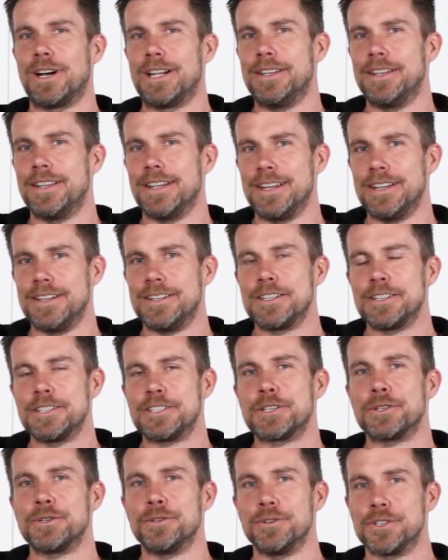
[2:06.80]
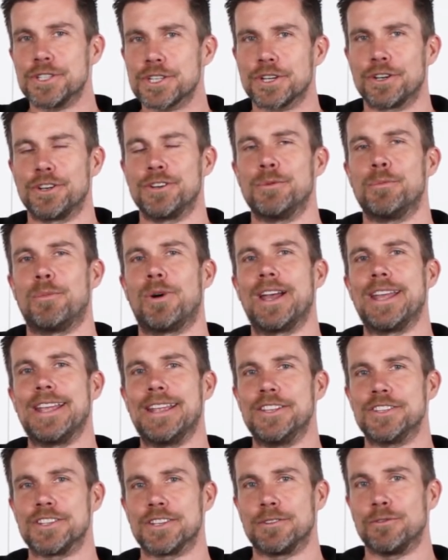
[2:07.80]
I need to tune my
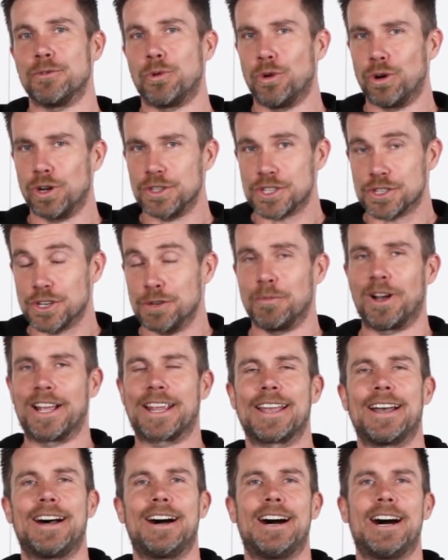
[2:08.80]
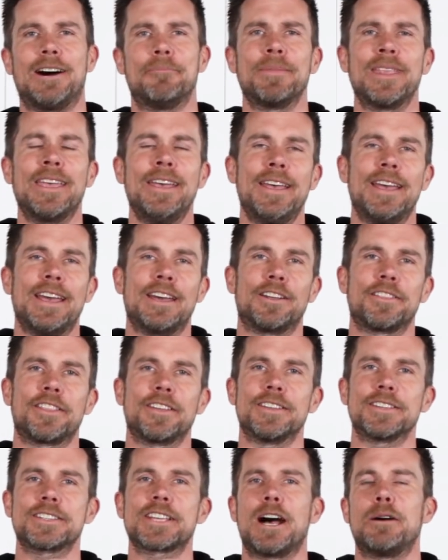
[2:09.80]
engine or tune my car? And I
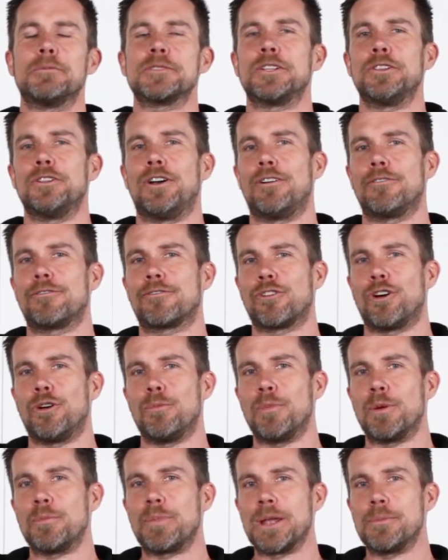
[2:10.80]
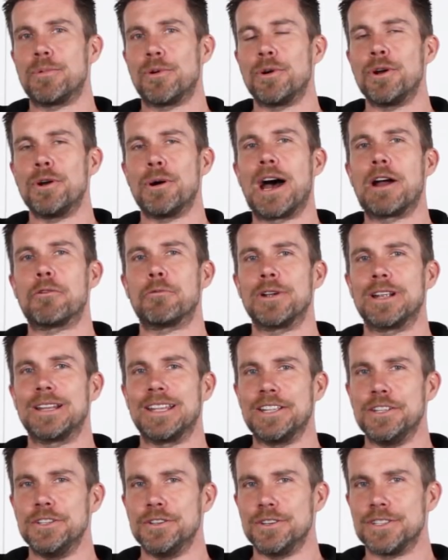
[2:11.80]
think this comes a lot from people who are
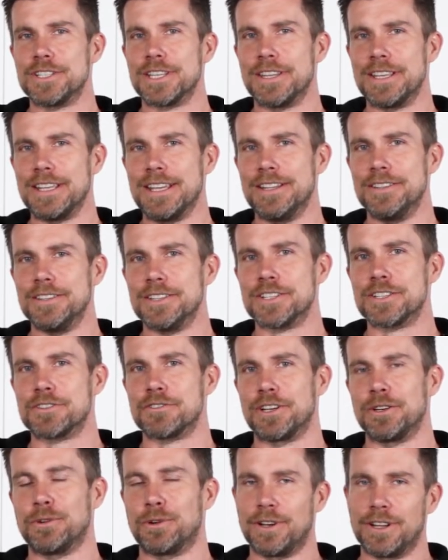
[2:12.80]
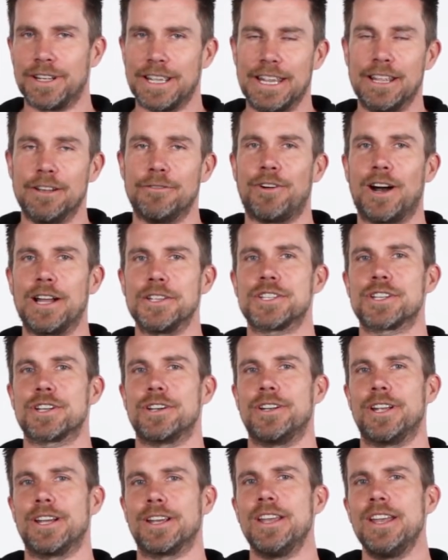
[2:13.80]
really new to the industry or EFI
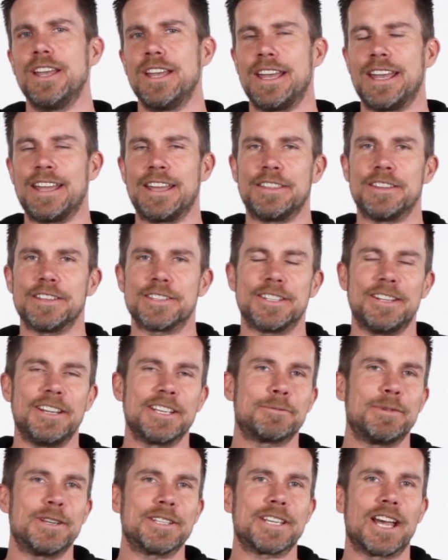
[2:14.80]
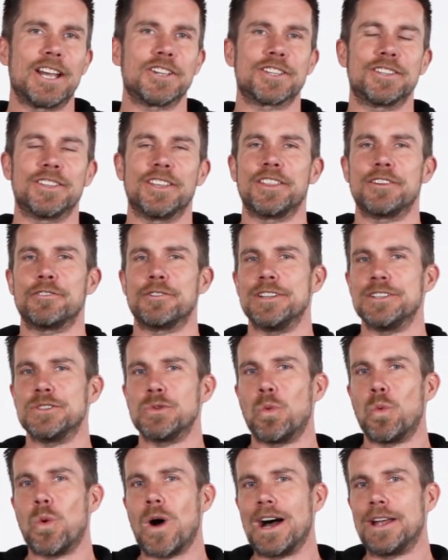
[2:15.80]
tuning and there's an expectation that there is
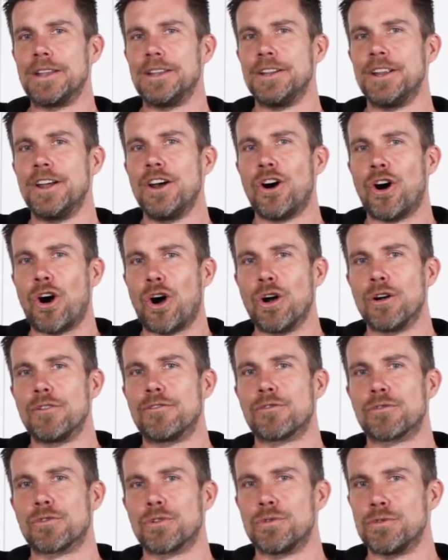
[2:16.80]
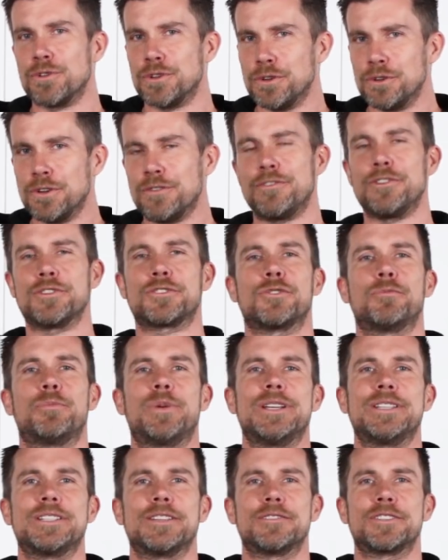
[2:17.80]
one overall universal
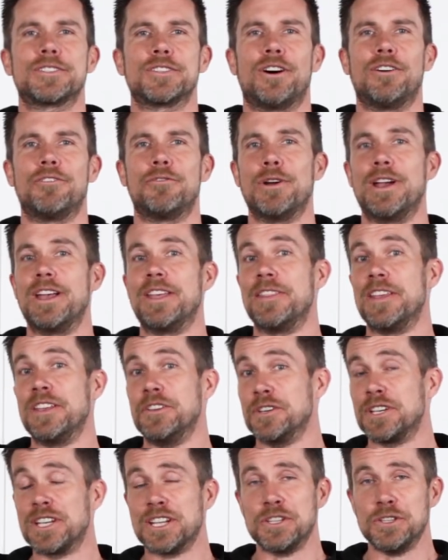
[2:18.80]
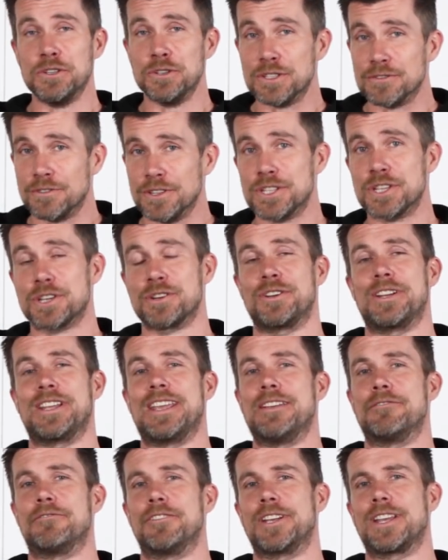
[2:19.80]
piece of software that you can use for tuning
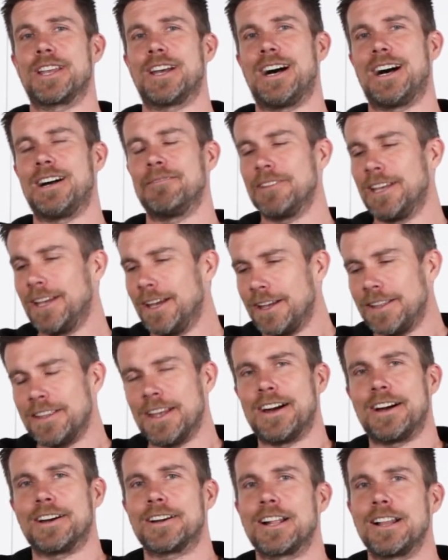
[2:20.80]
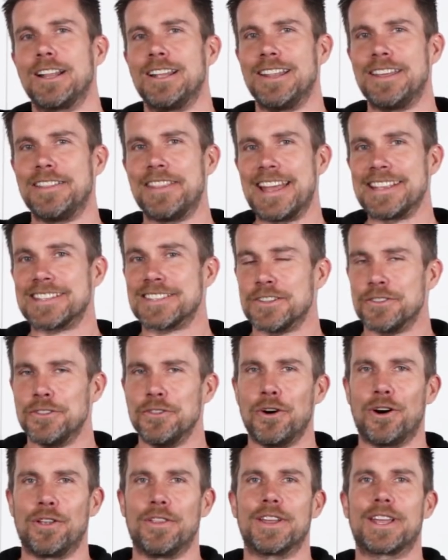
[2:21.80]
every car. Now, clearly that's
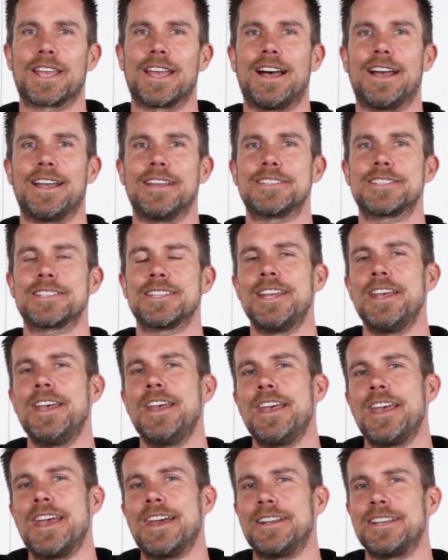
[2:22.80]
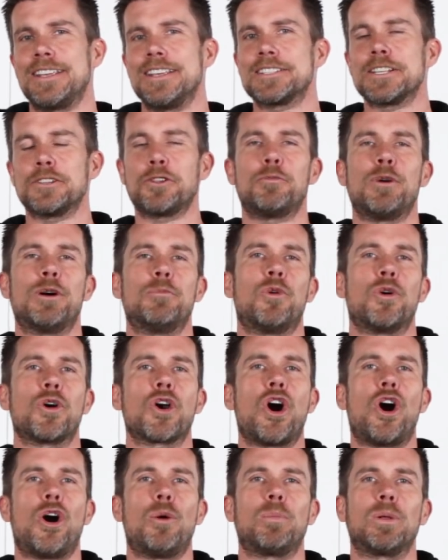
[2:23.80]
not the case. And it gets a little bit more
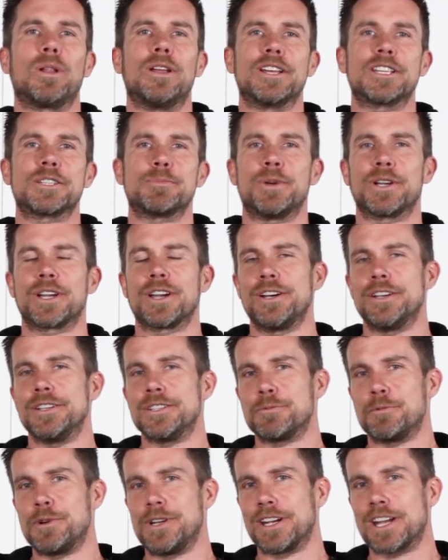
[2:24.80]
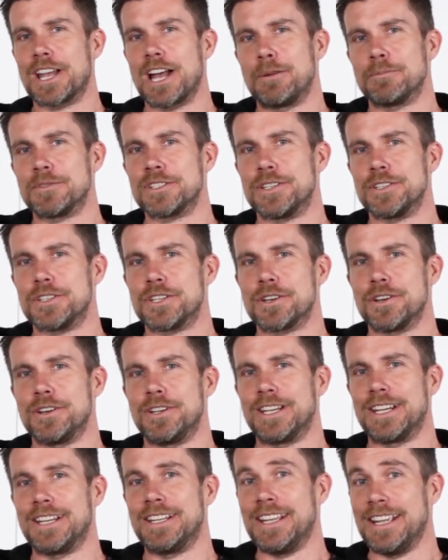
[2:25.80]
complex because when it comes to
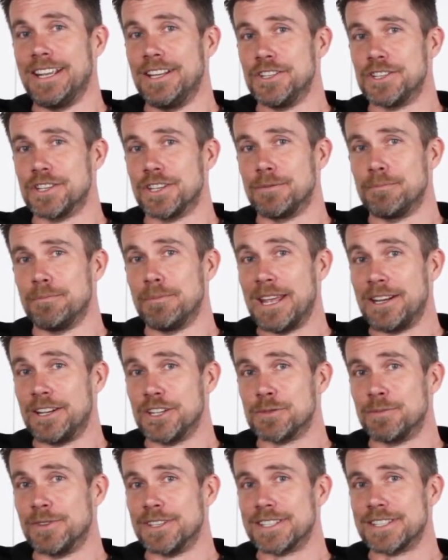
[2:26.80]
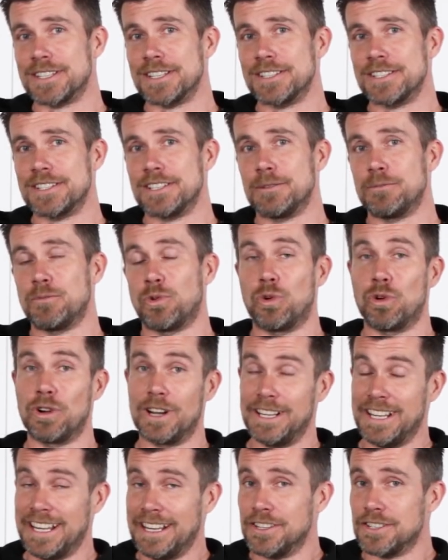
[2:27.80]
tuning an engine management system or
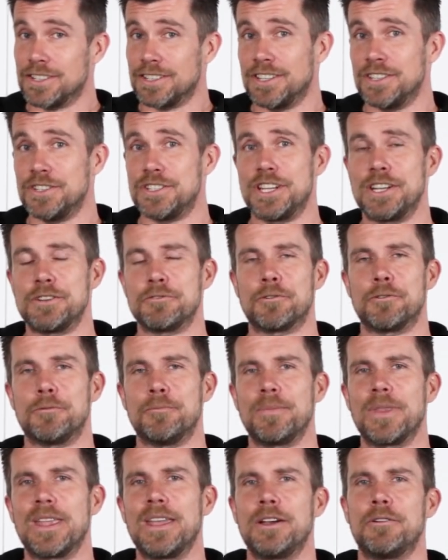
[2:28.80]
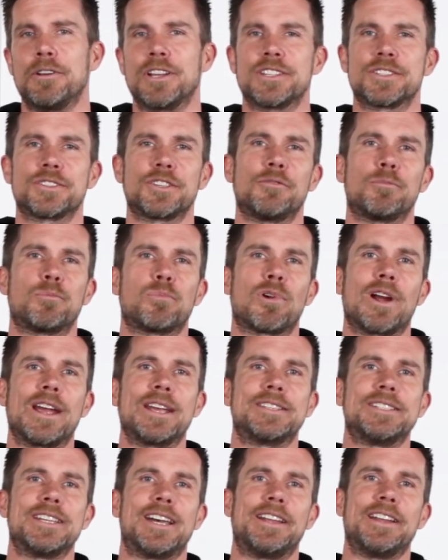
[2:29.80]
an engine in general, we can sort of
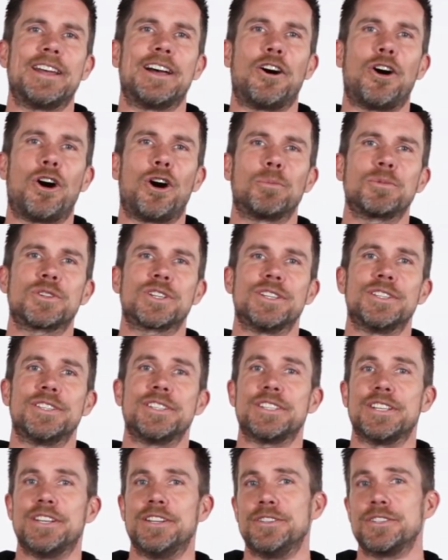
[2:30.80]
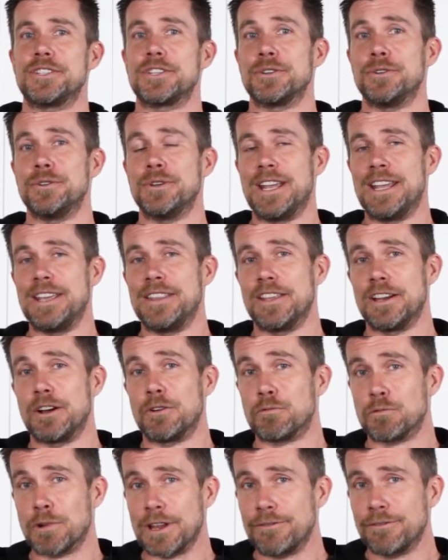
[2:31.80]
break down our options into either
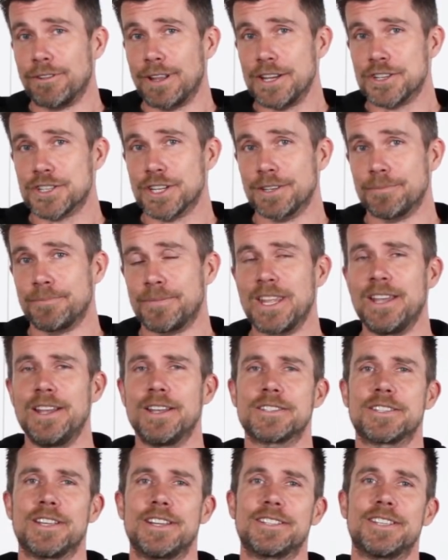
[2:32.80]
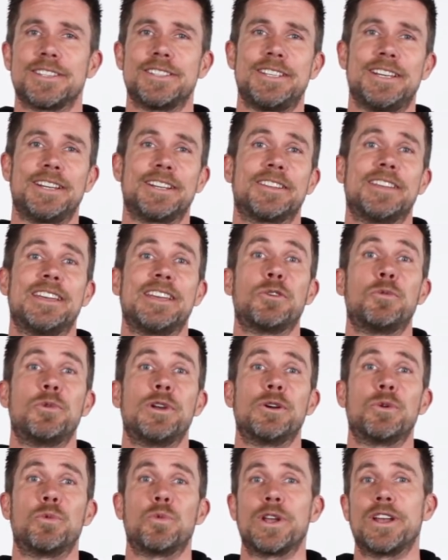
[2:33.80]
reflashing, so that's a technique
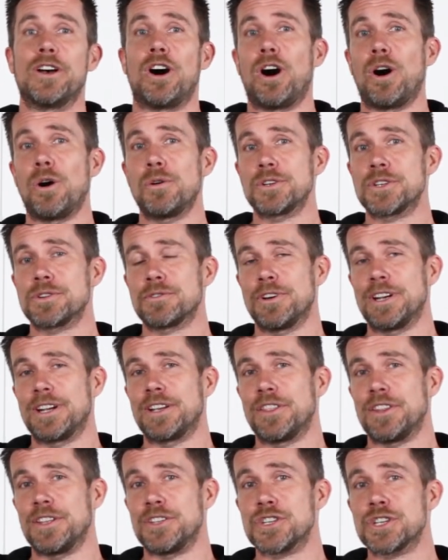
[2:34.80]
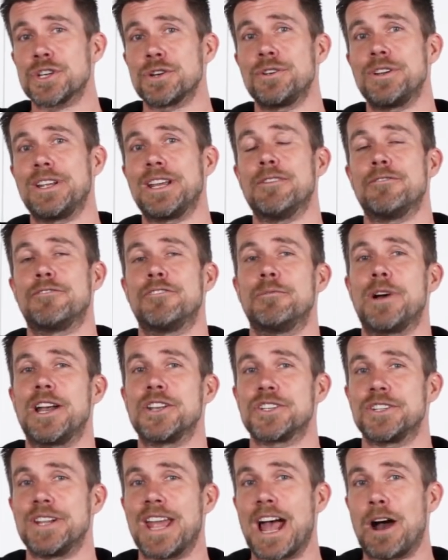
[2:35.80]
where we're altering the tuning
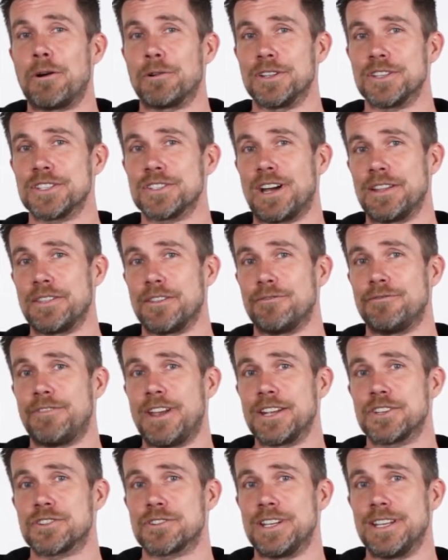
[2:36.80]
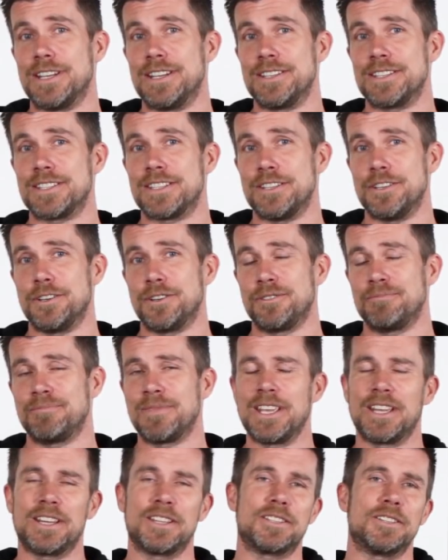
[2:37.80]
information held inside the factory ECU
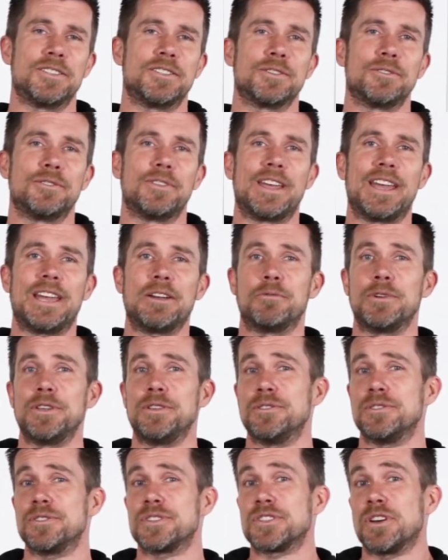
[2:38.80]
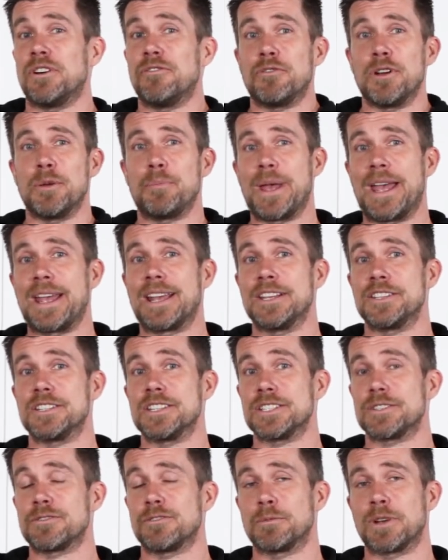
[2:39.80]
to do that, we use software
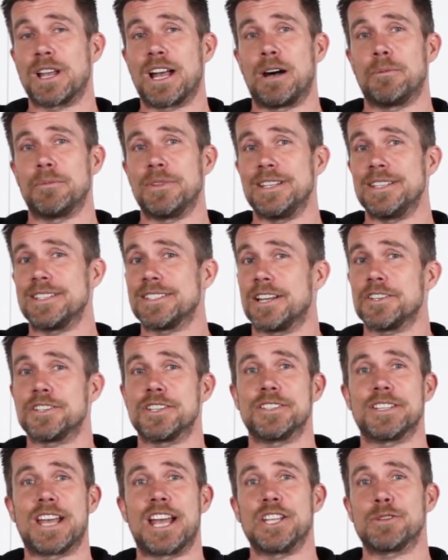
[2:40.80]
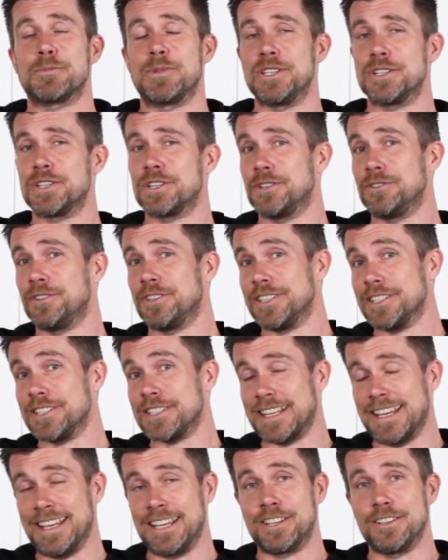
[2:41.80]
packages from companies such as HP
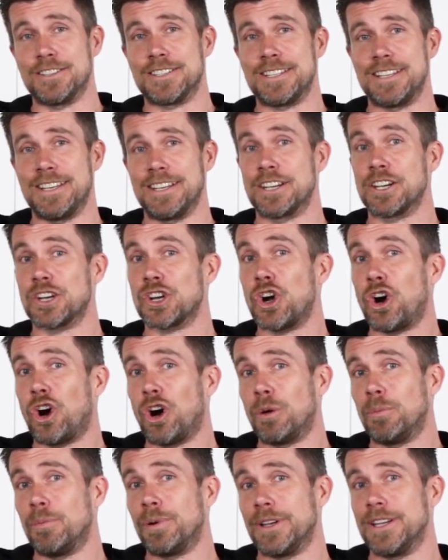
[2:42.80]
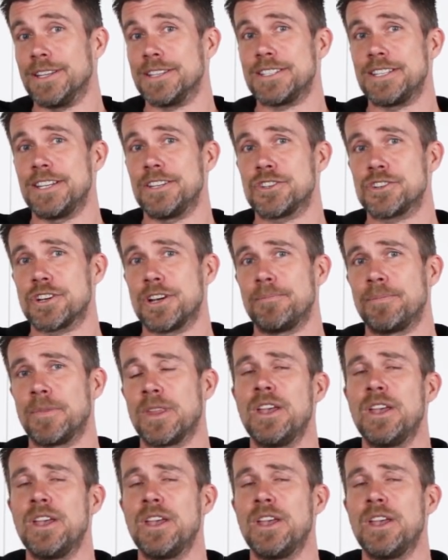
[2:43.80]
Tuners, EcuTek, Cobb, etc.